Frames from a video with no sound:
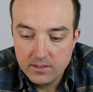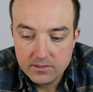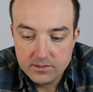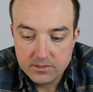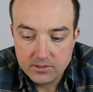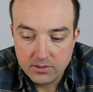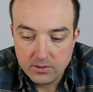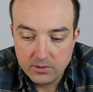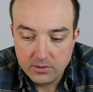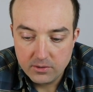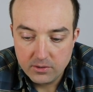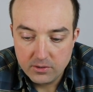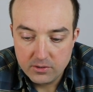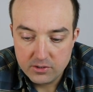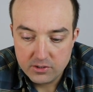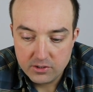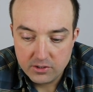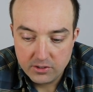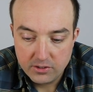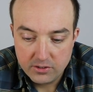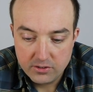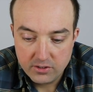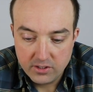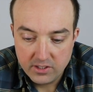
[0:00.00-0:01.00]
So those
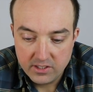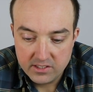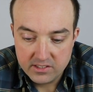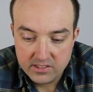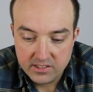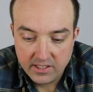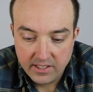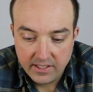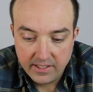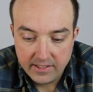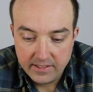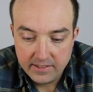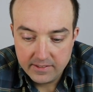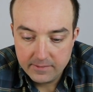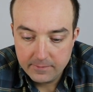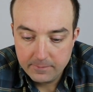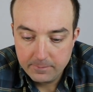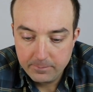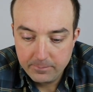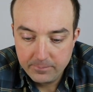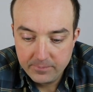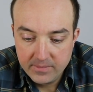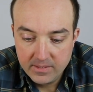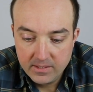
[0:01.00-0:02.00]
are drugs like
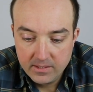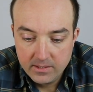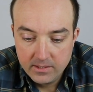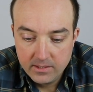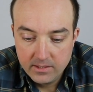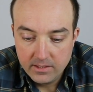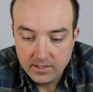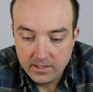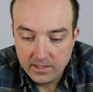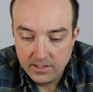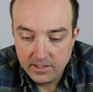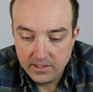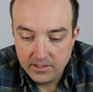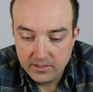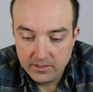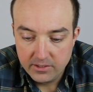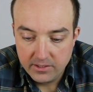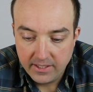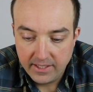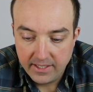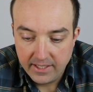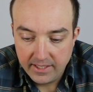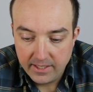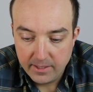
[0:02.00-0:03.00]

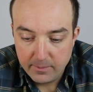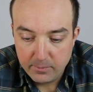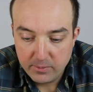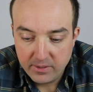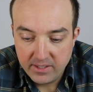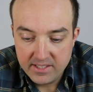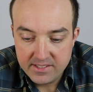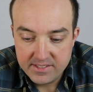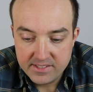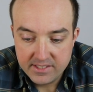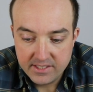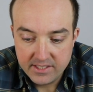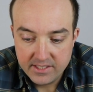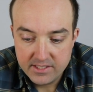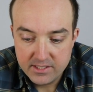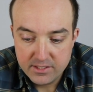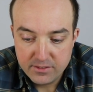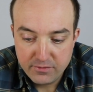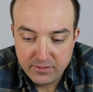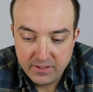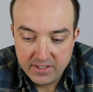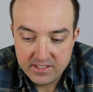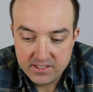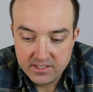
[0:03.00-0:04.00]
other
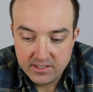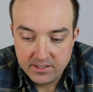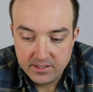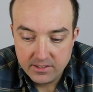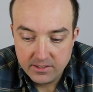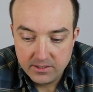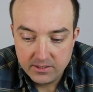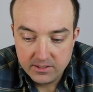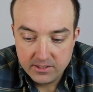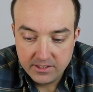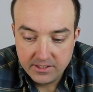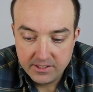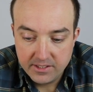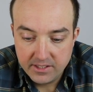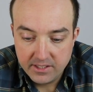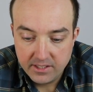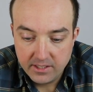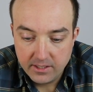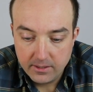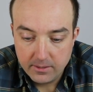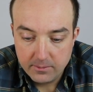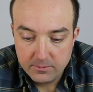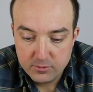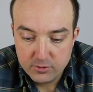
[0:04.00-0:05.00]
antidepressants, fentanyl,
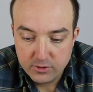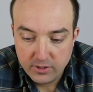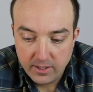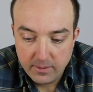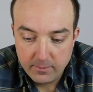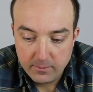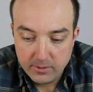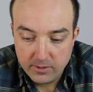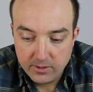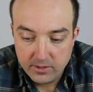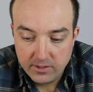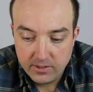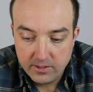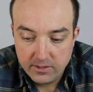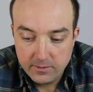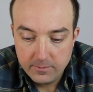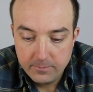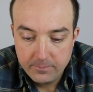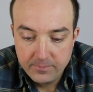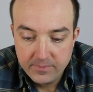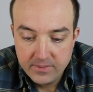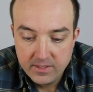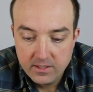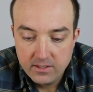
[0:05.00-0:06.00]
lithium,
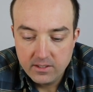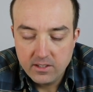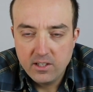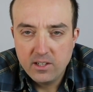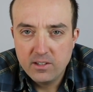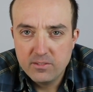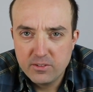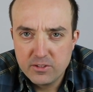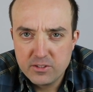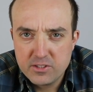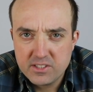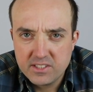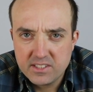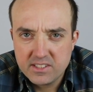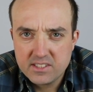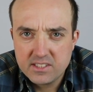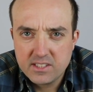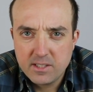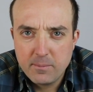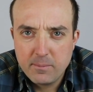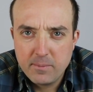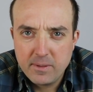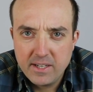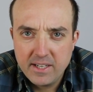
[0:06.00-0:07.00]
tramadol. All of those things
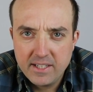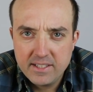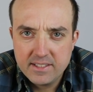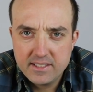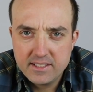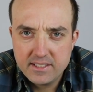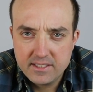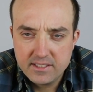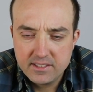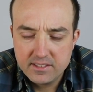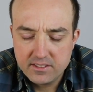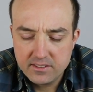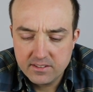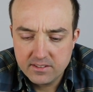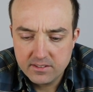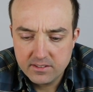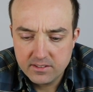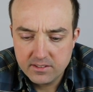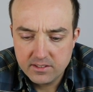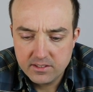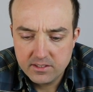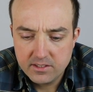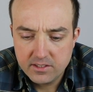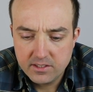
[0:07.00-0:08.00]
combined
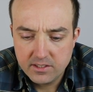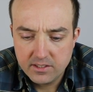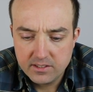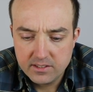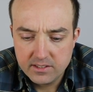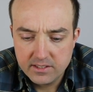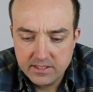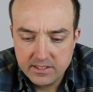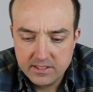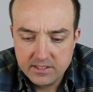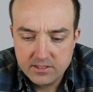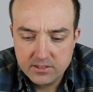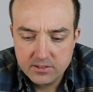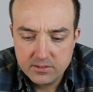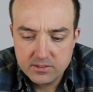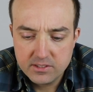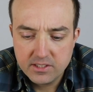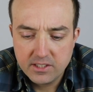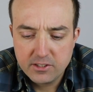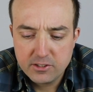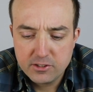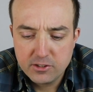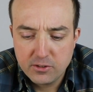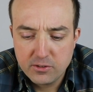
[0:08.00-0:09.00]
can lead to
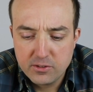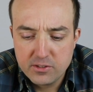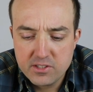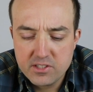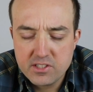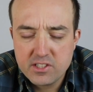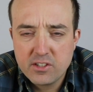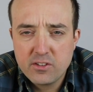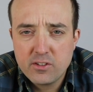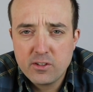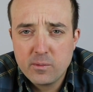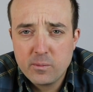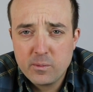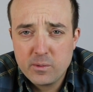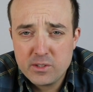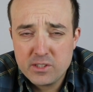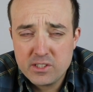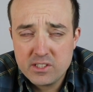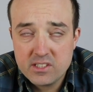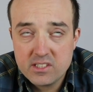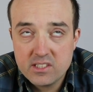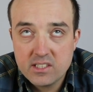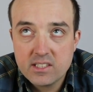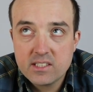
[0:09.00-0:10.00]
serotonin syndrome,
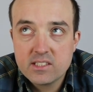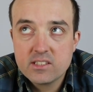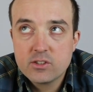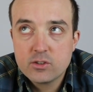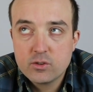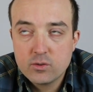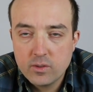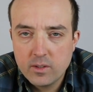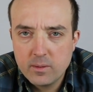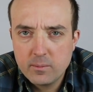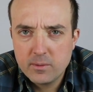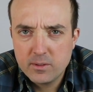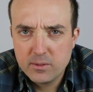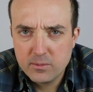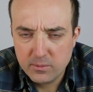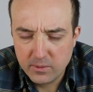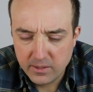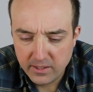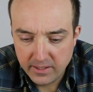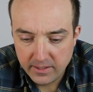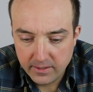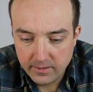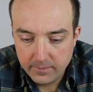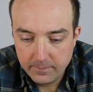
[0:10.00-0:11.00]
which is extremely
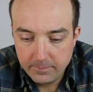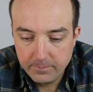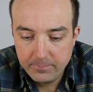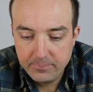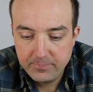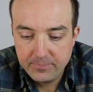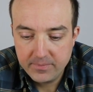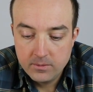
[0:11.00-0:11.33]
rare.